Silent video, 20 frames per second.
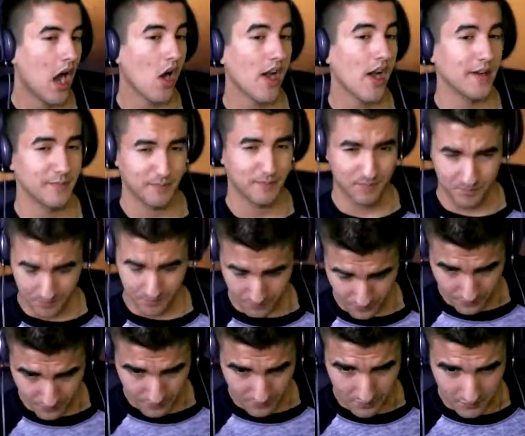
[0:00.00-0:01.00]
All right.
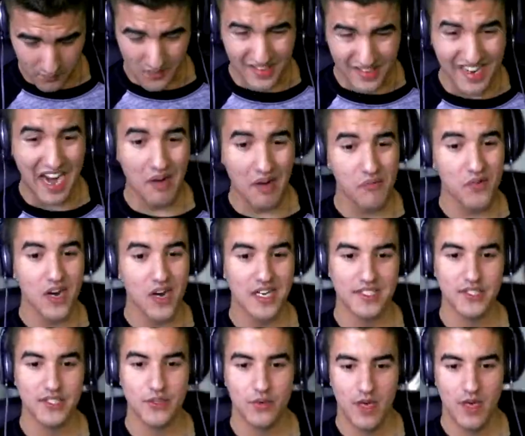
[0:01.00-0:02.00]
I
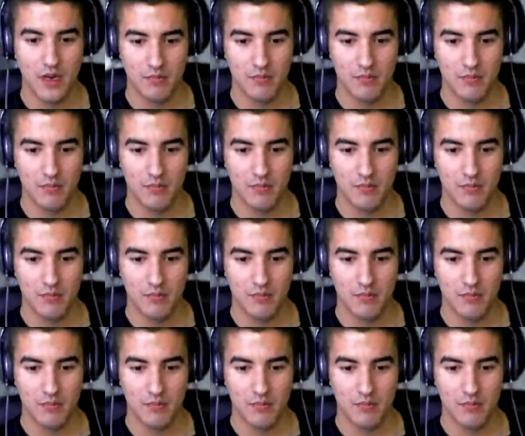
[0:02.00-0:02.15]
forgot to,